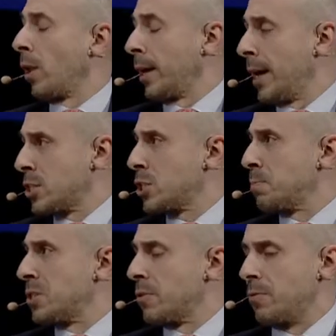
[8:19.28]
and gas
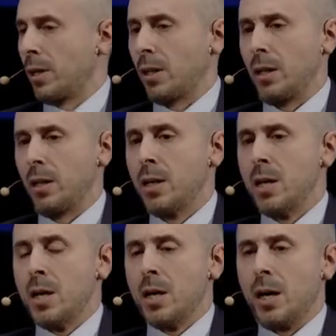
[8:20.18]
specifically.
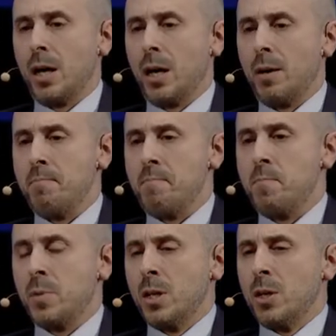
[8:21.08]

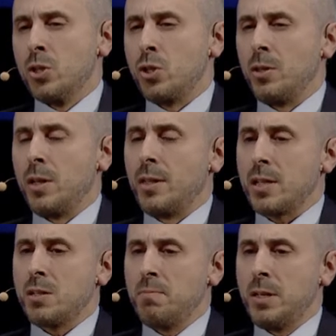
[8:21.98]
So it
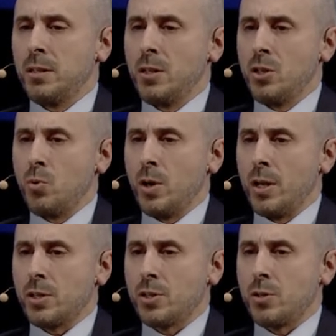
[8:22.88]
doesn't mean the
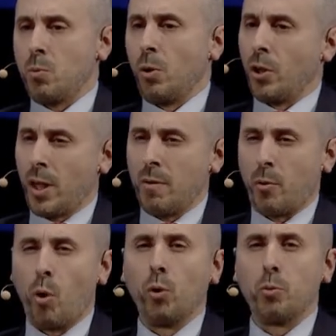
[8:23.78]
U.S. will not have a
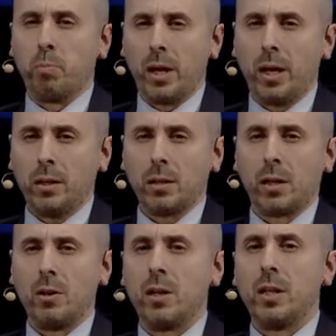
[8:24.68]
role to play.
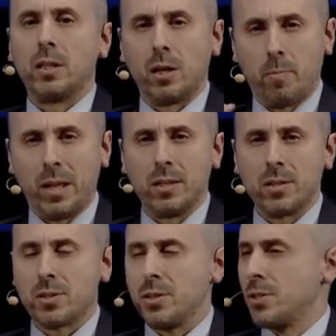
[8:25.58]
Clearly,
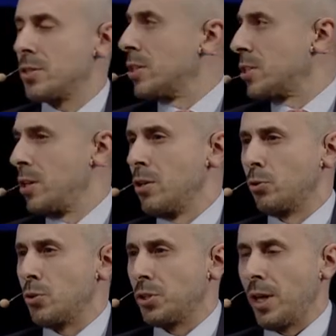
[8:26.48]
interdependence is here
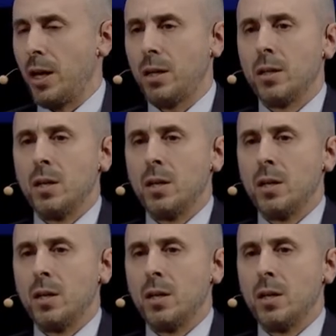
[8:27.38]
to stay.